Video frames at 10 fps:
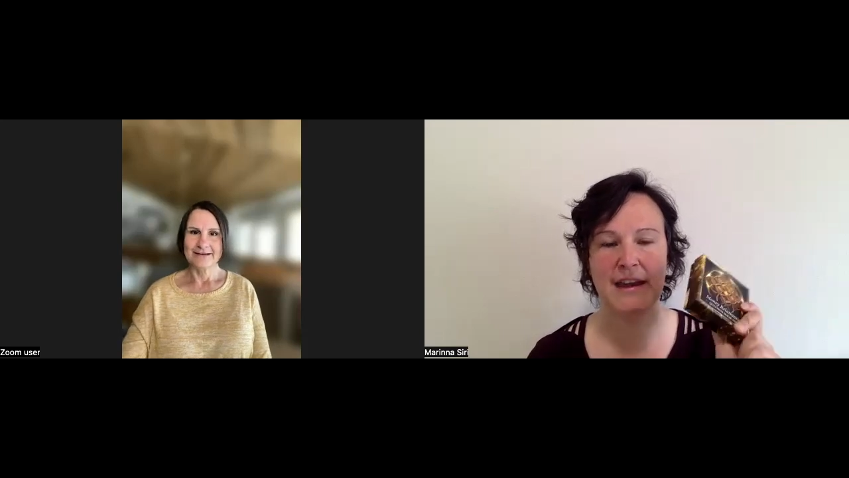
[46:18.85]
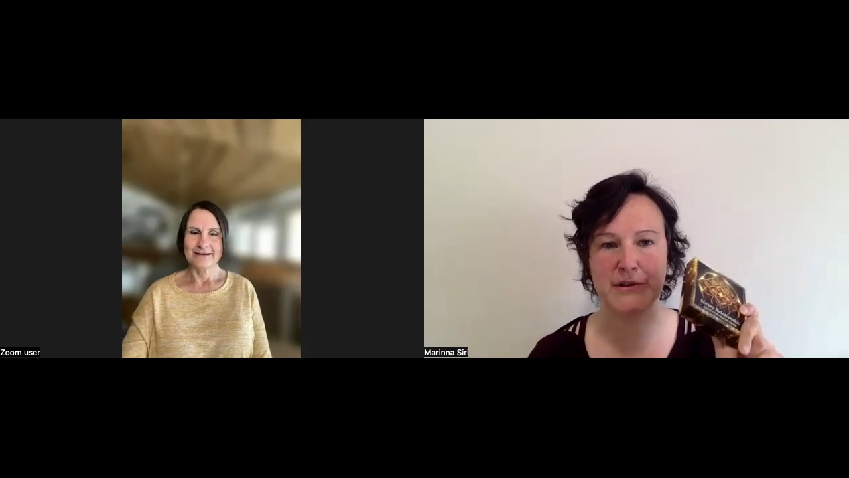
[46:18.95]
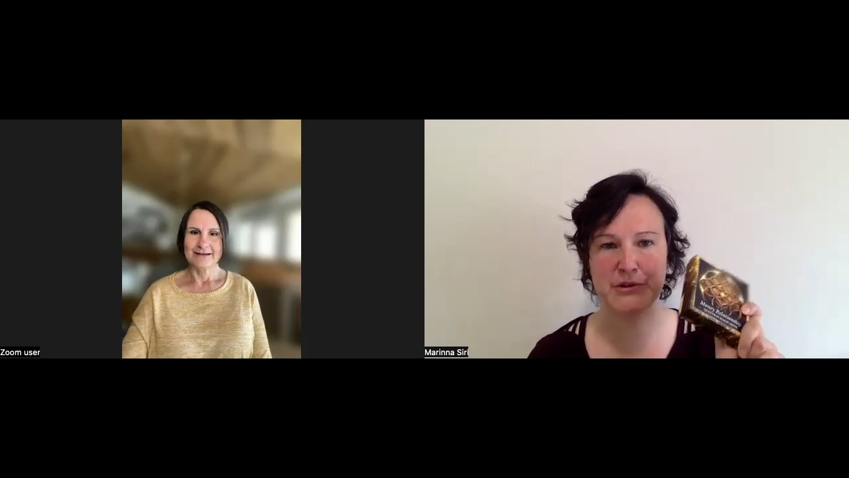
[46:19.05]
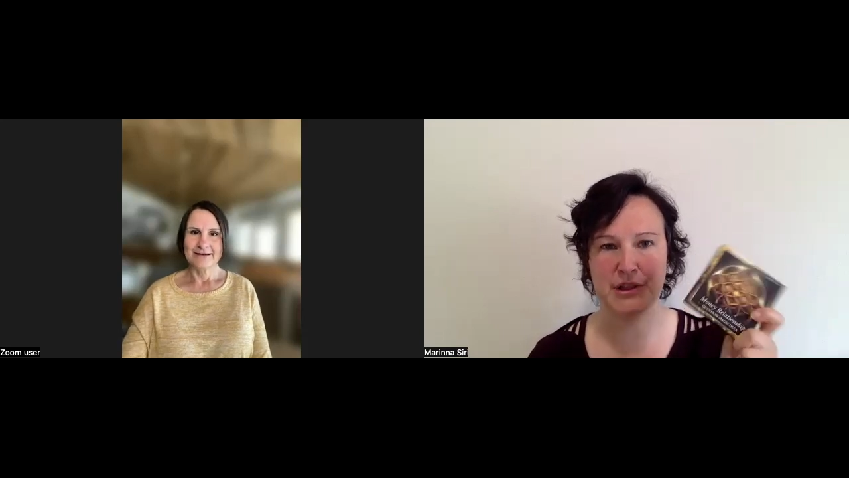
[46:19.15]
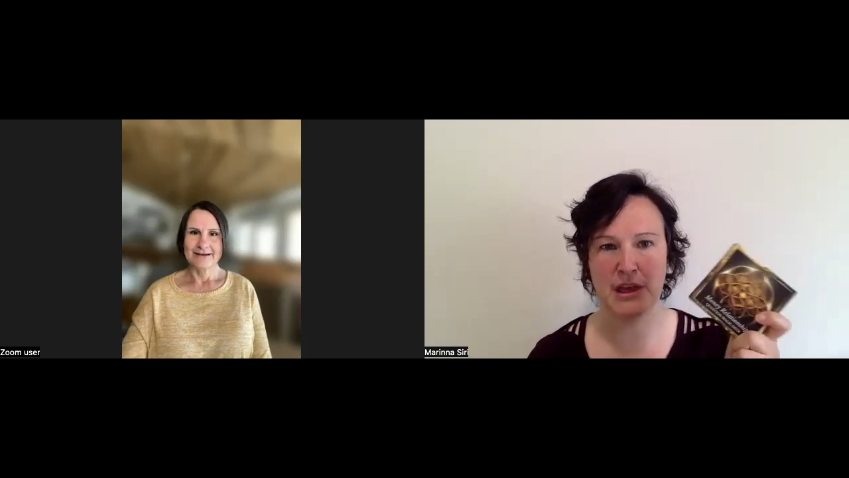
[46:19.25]

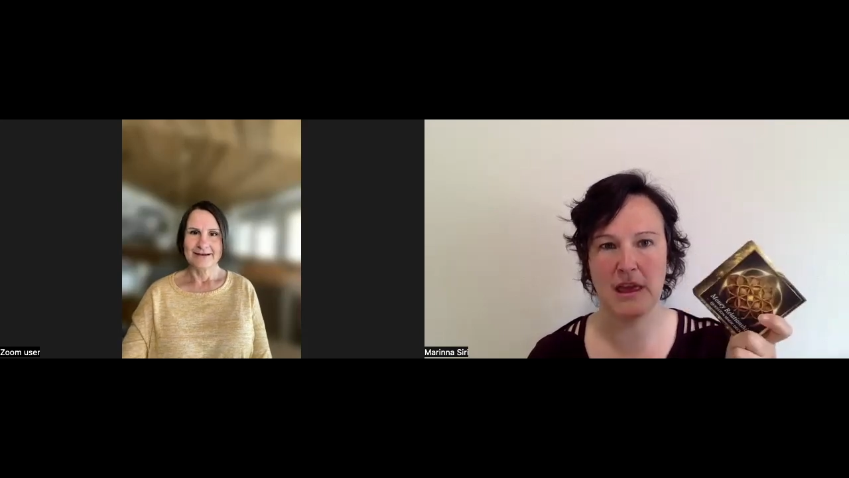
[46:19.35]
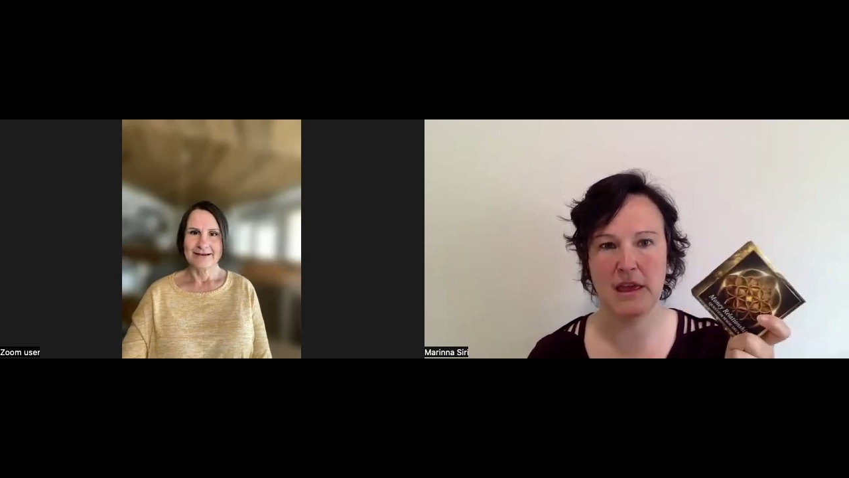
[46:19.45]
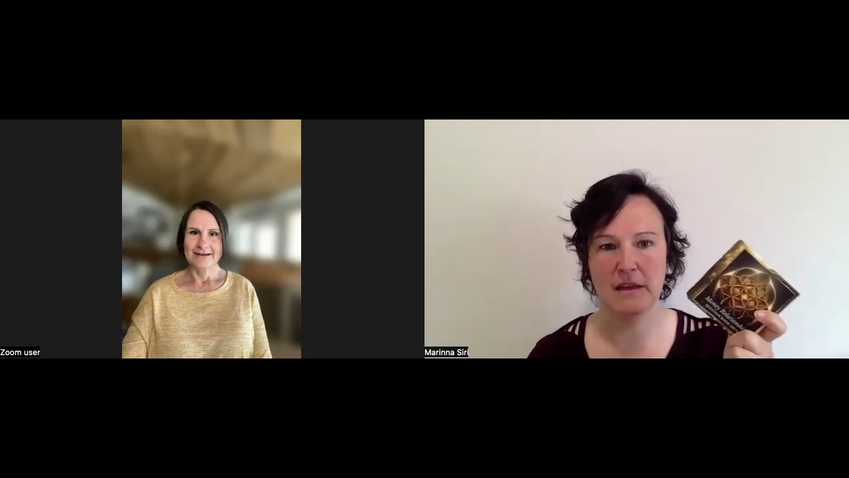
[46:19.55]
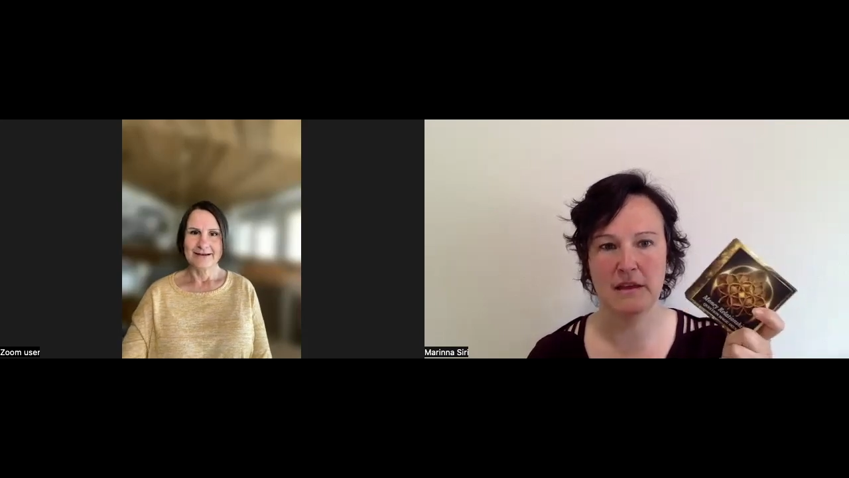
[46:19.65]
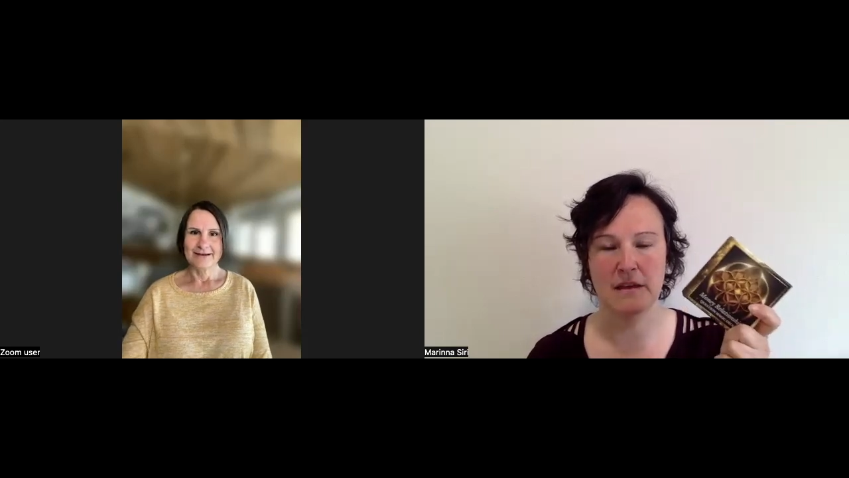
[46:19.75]
actually
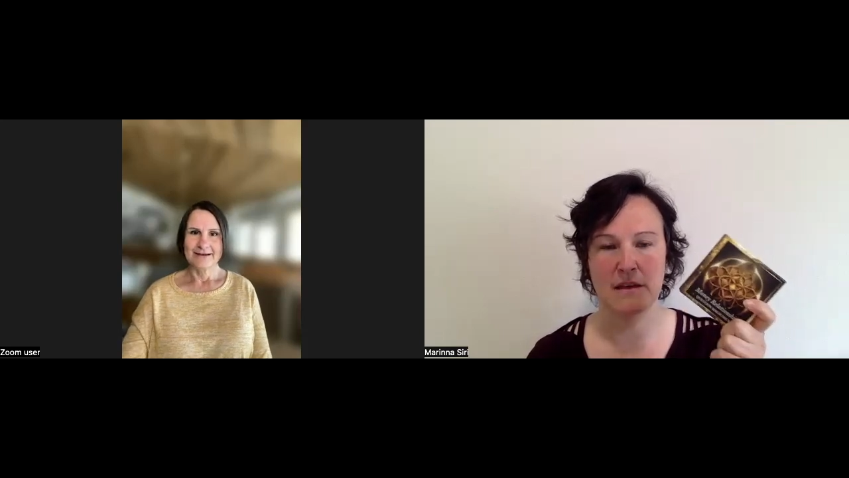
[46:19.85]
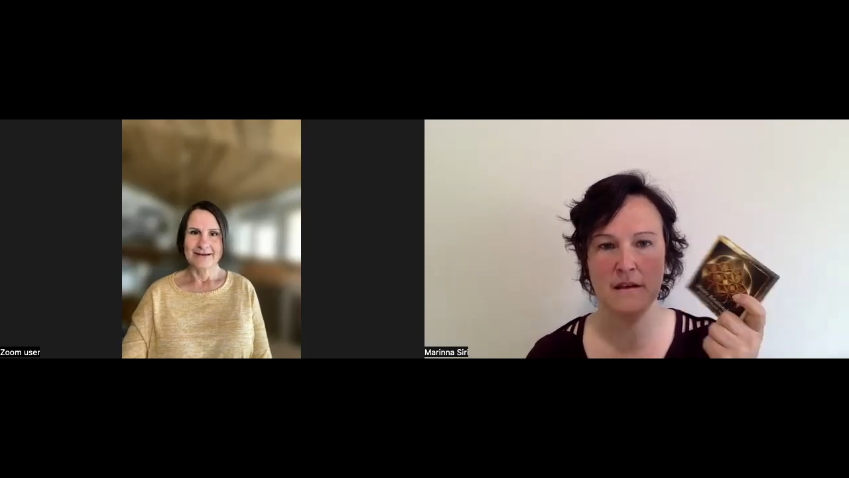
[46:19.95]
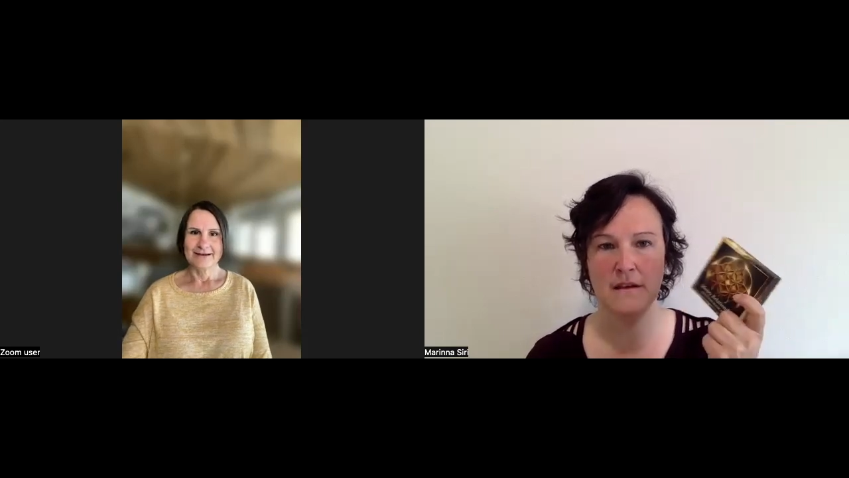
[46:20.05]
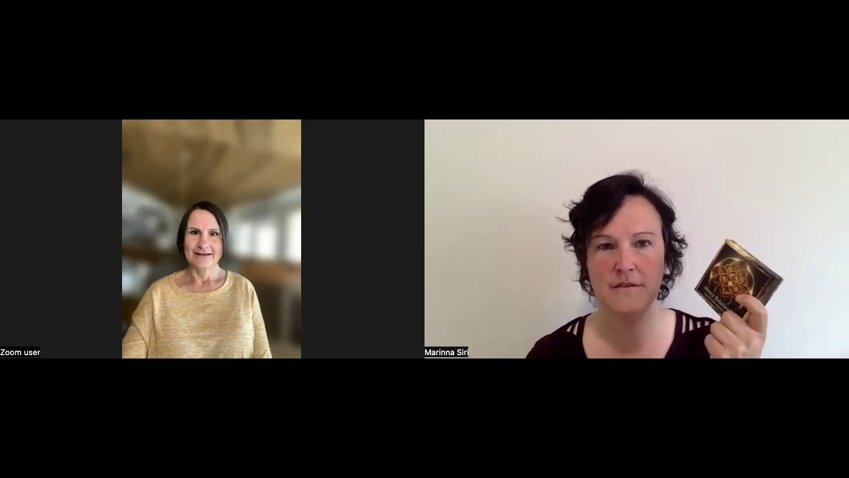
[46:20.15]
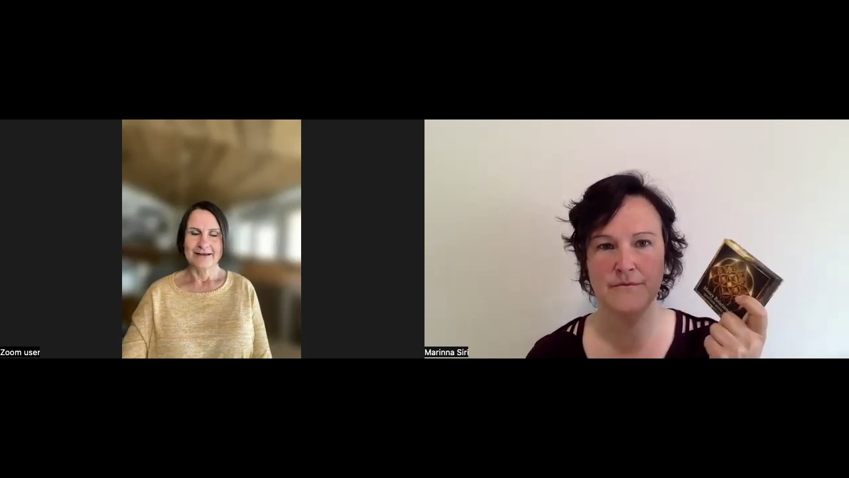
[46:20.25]

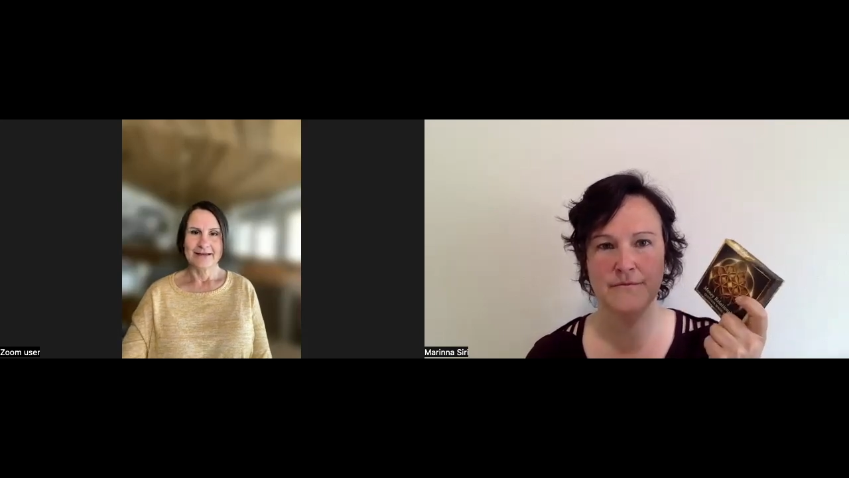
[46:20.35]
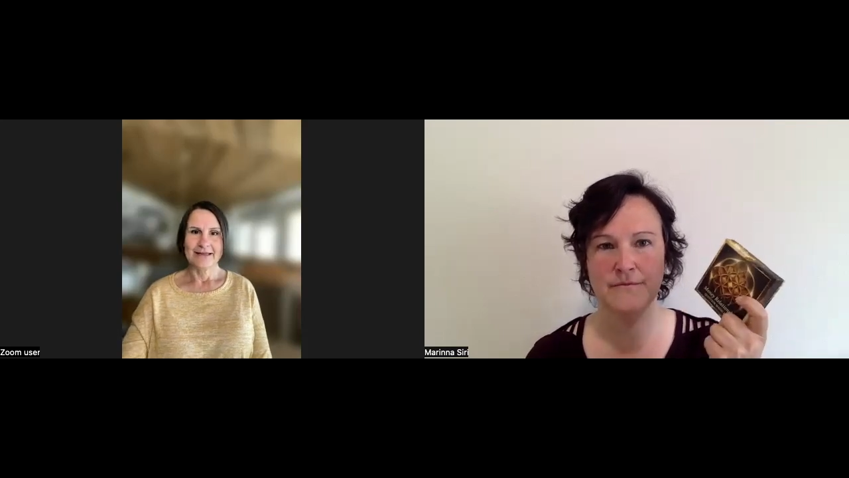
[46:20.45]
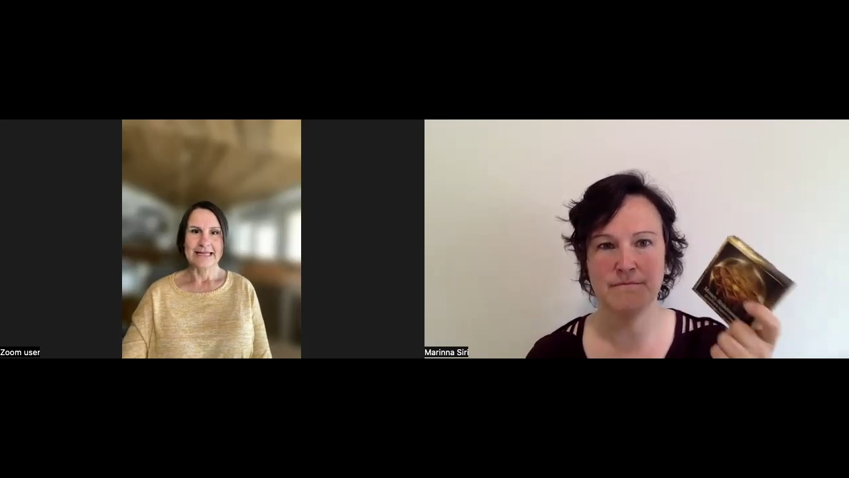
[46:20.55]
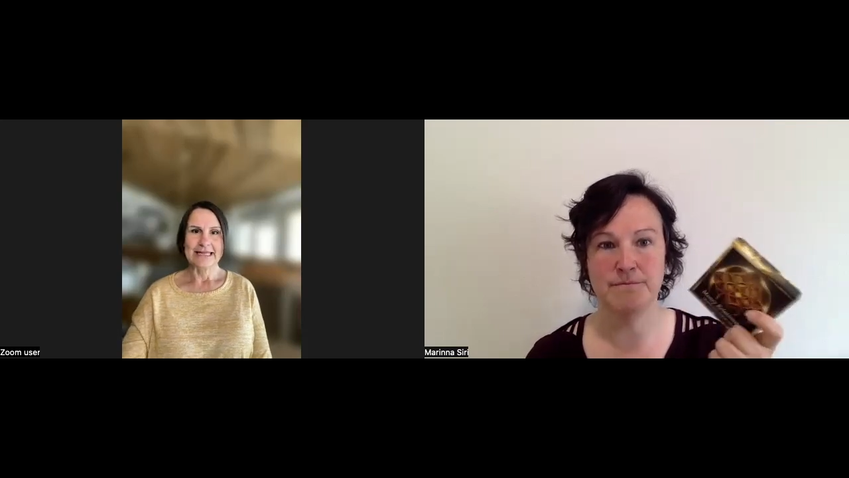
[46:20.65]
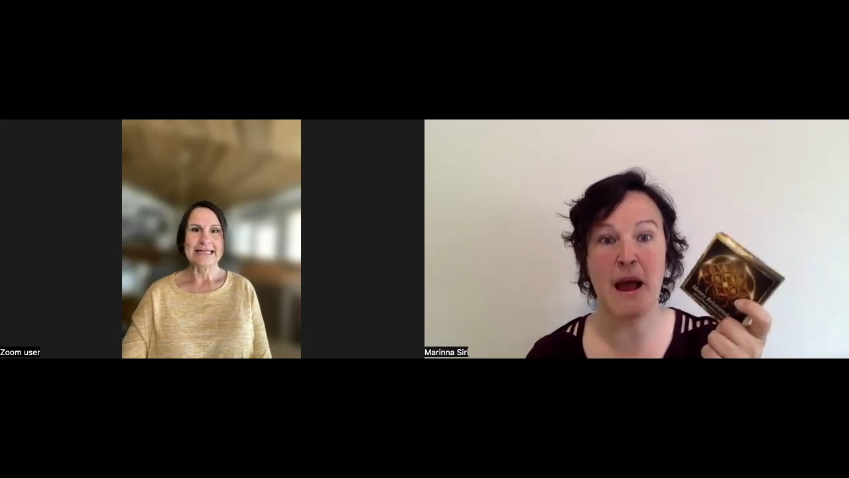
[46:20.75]

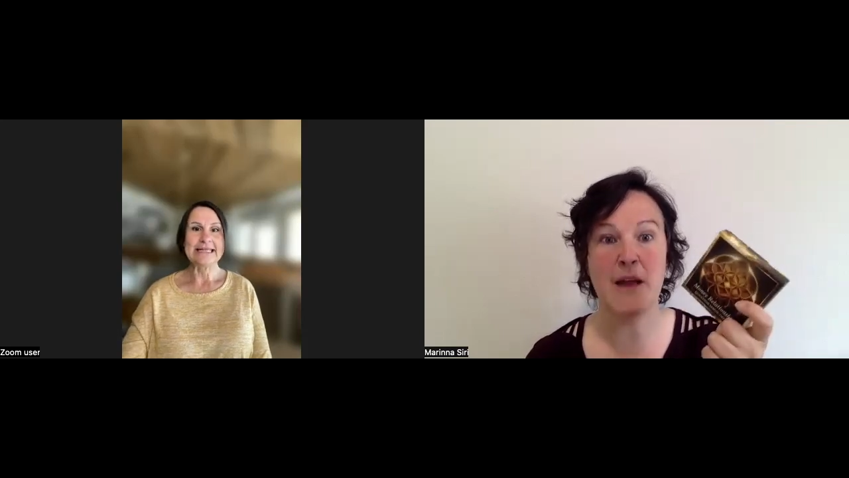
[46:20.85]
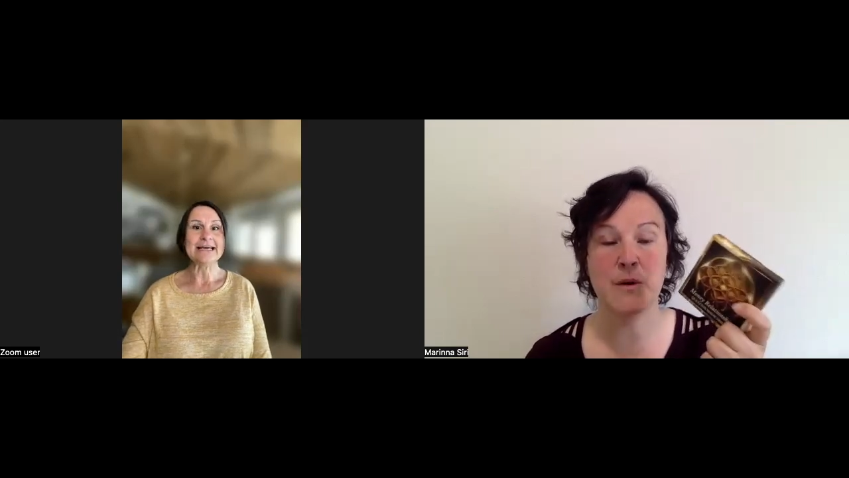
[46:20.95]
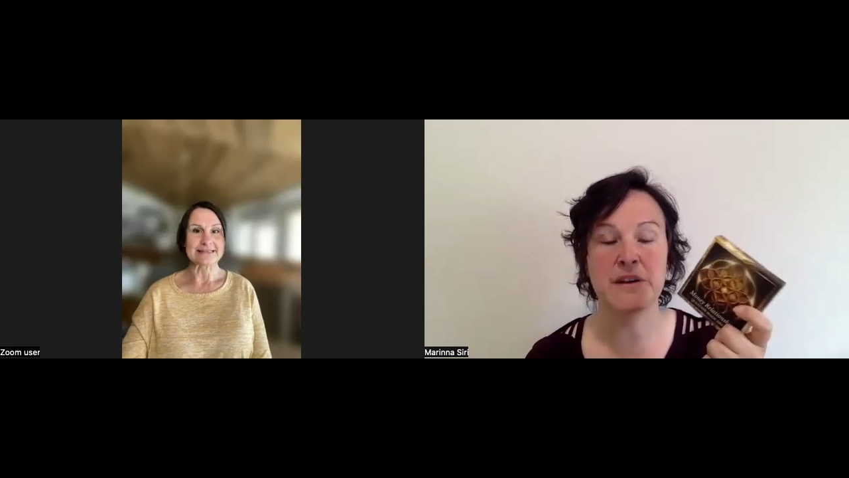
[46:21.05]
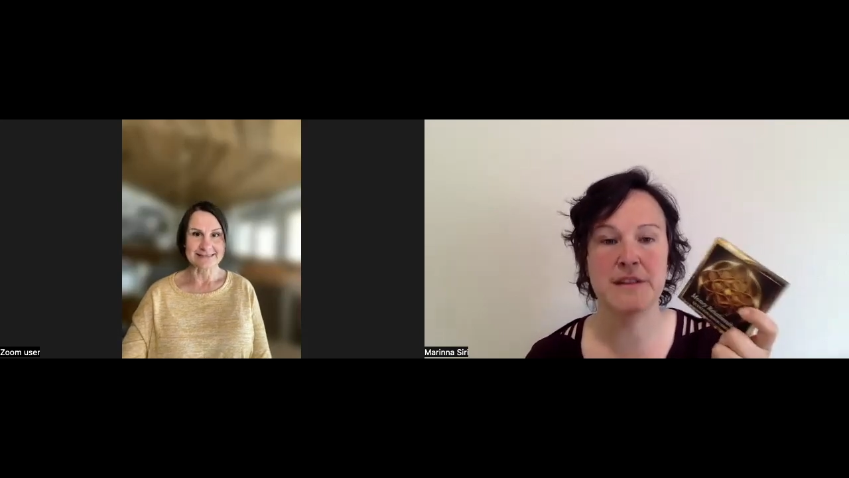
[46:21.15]
buy one of